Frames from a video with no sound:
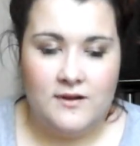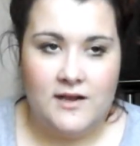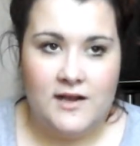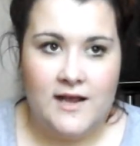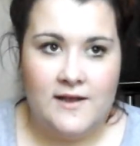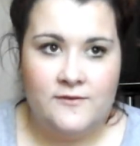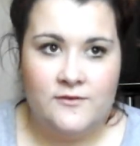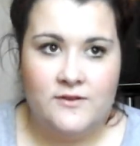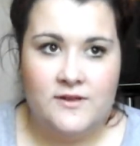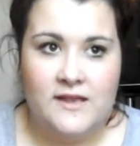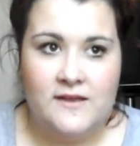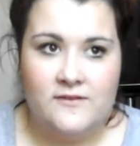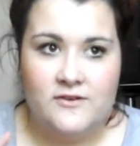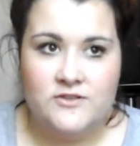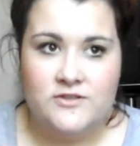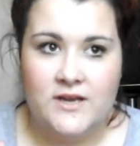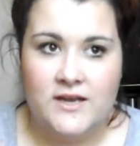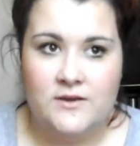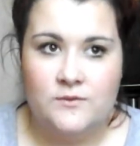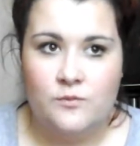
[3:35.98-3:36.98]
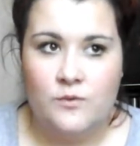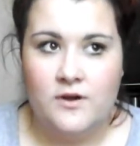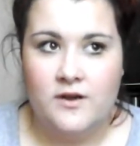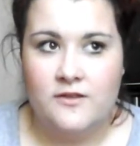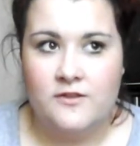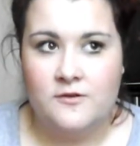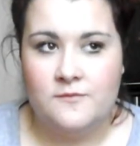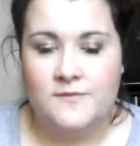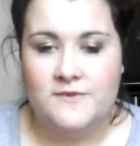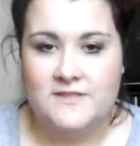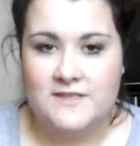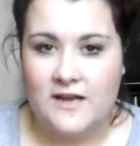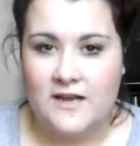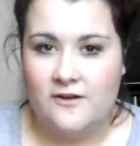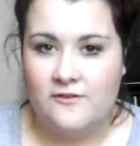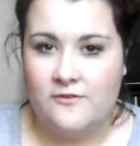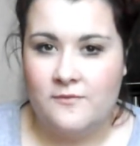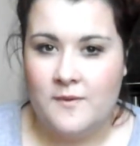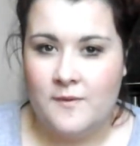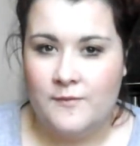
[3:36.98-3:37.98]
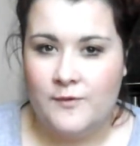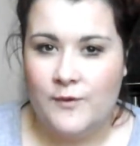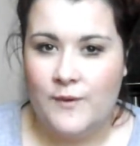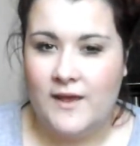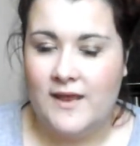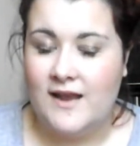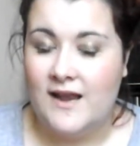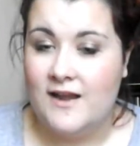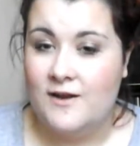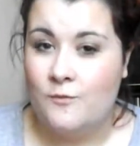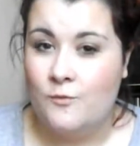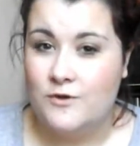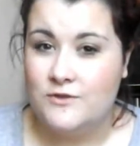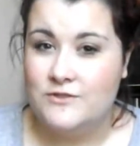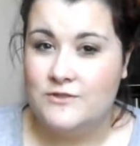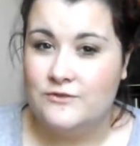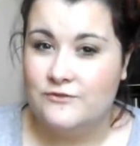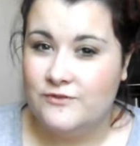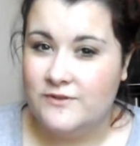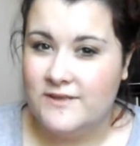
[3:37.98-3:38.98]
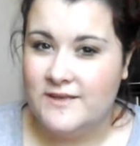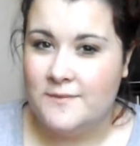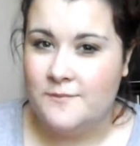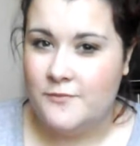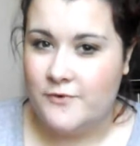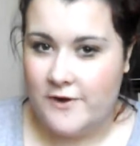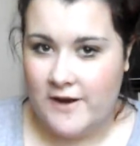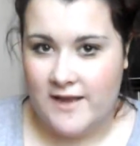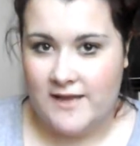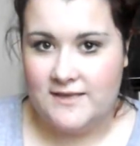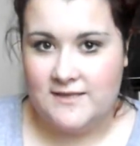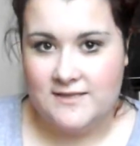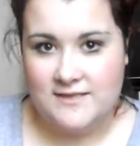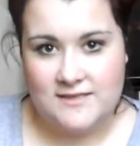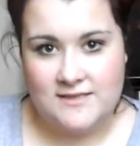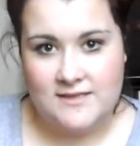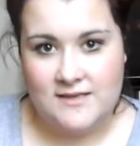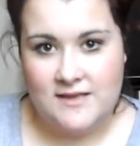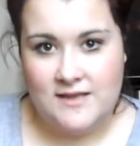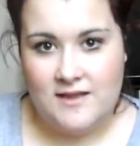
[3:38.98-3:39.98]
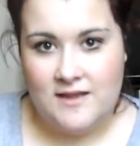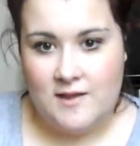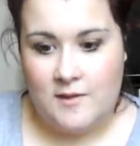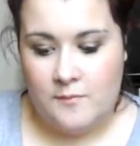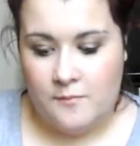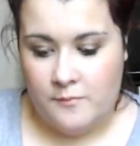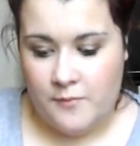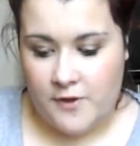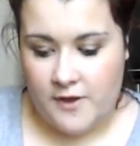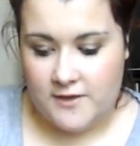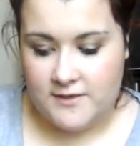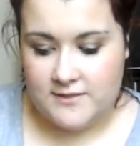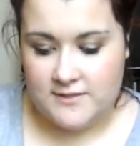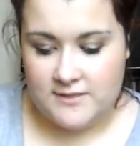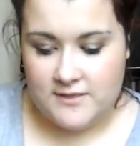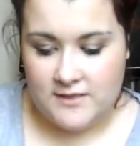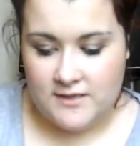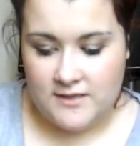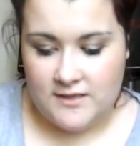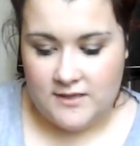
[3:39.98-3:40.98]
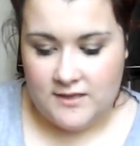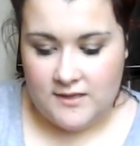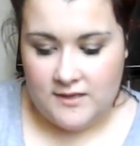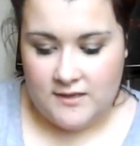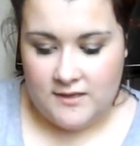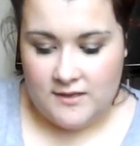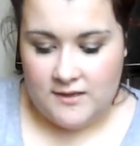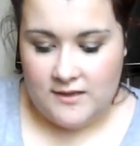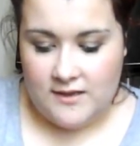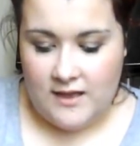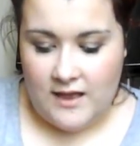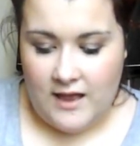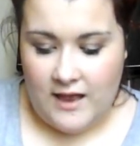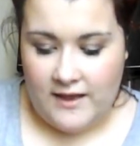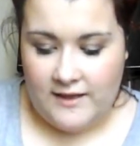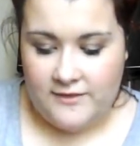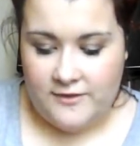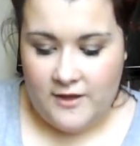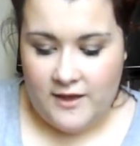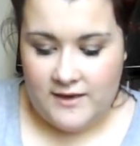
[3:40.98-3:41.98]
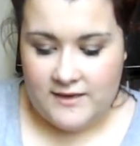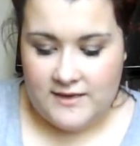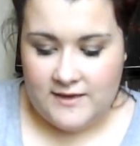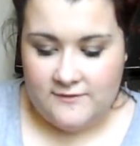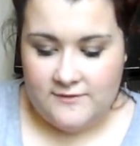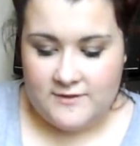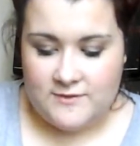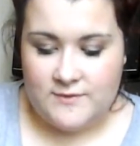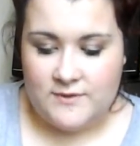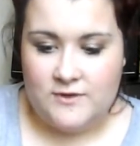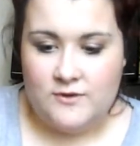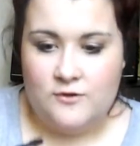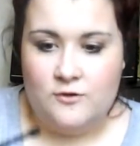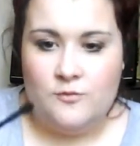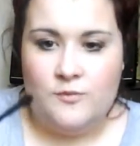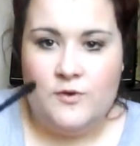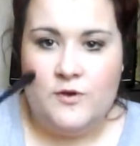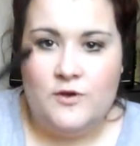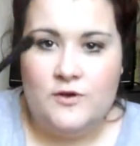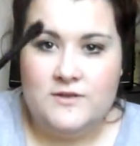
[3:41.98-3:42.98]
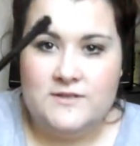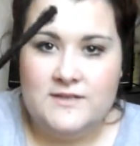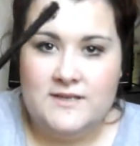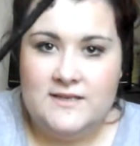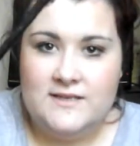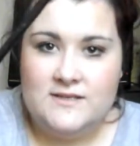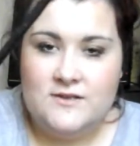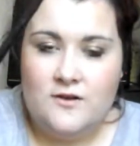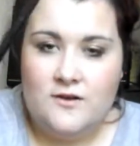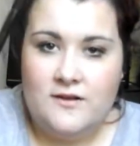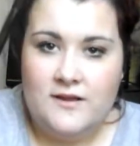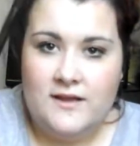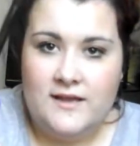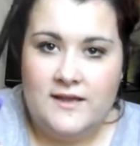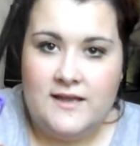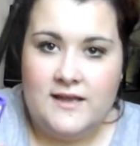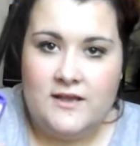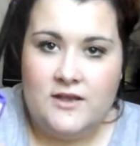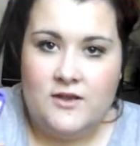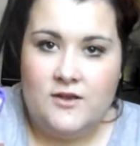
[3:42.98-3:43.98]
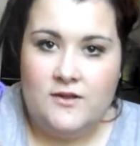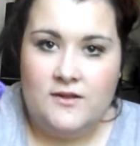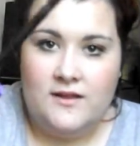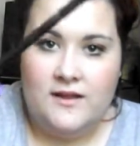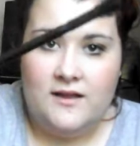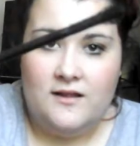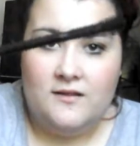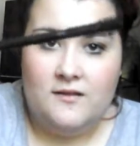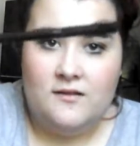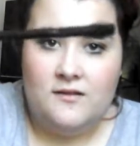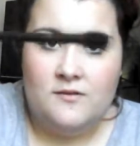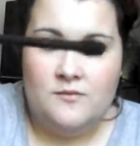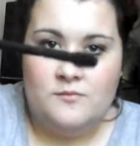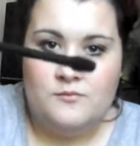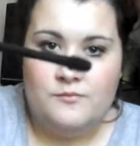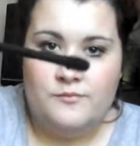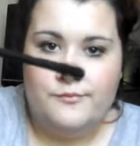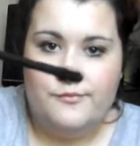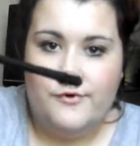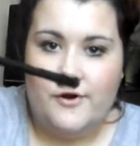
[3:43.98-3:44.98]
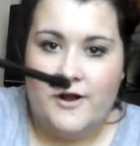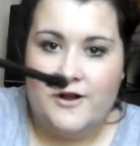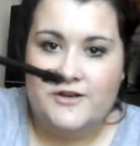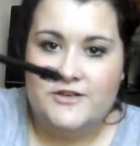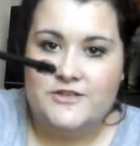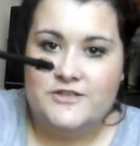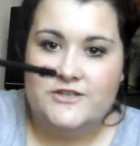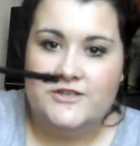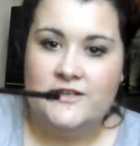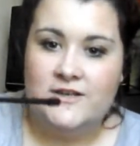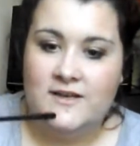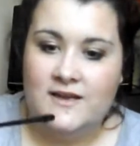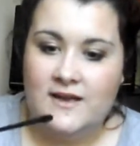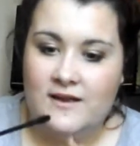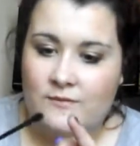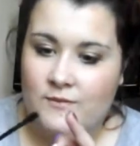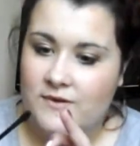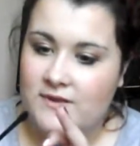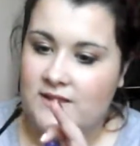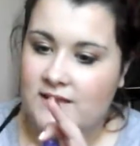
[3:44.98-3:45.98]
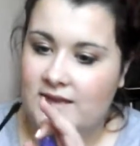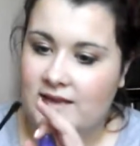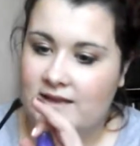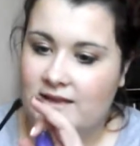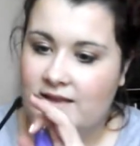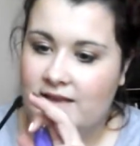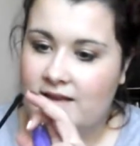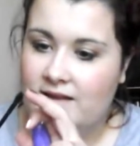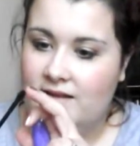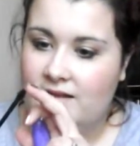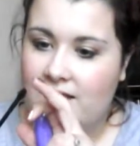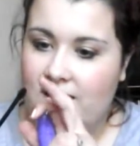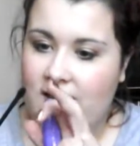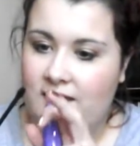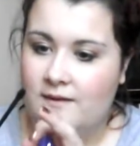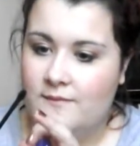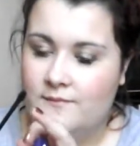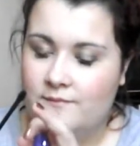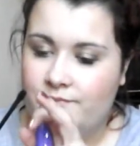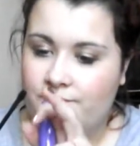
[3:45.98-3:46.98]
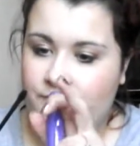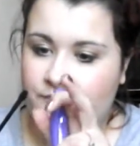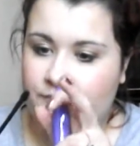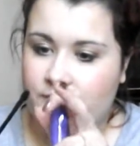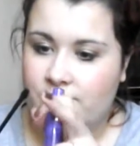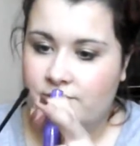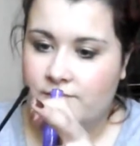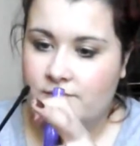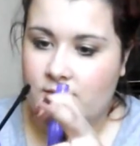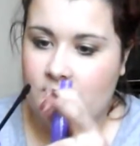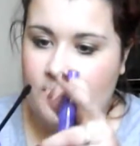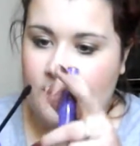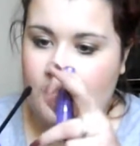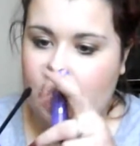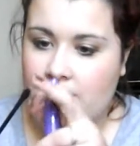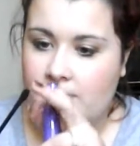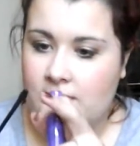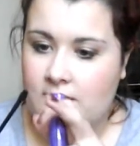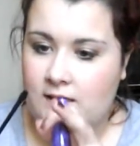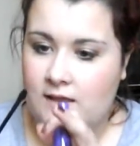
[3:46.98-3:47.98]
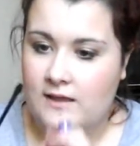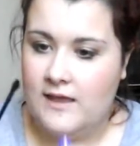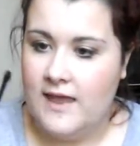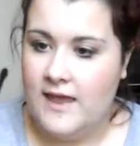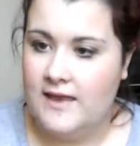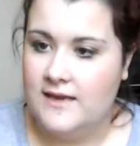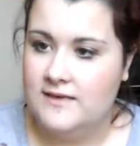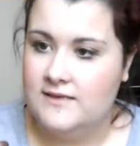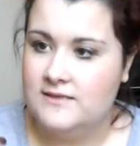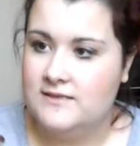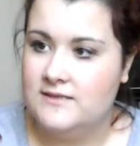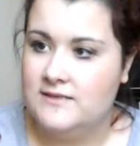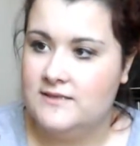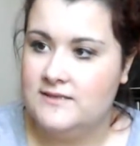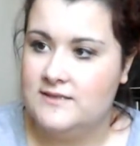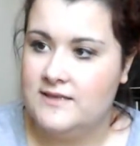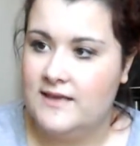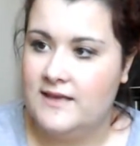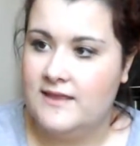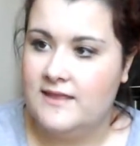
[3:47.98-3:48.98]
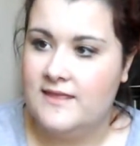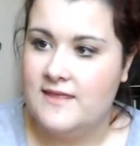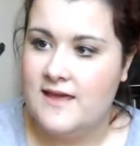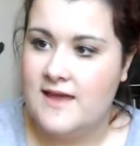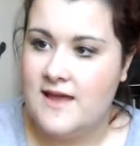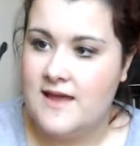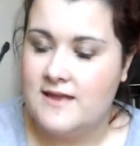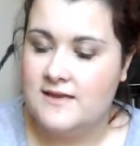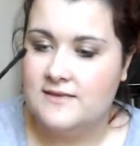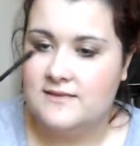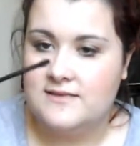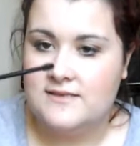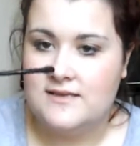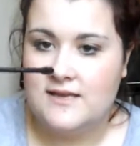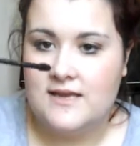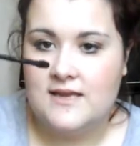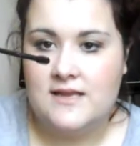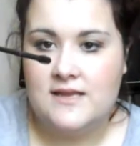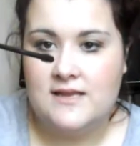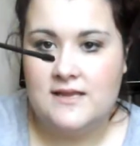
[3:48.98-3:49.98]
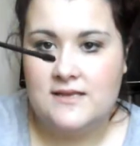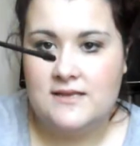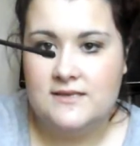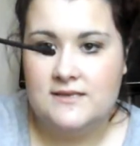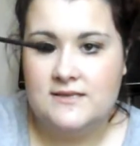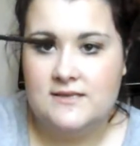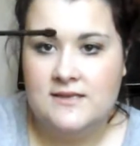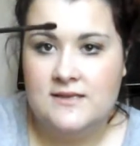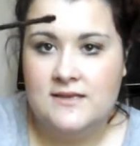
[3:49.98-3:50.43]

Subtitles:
I've only ever tried one other mascara from MUA, and I wasn't really impressed, but I thought I'd give this one a go because it's got like a cool little brush with like a little end that's like that. And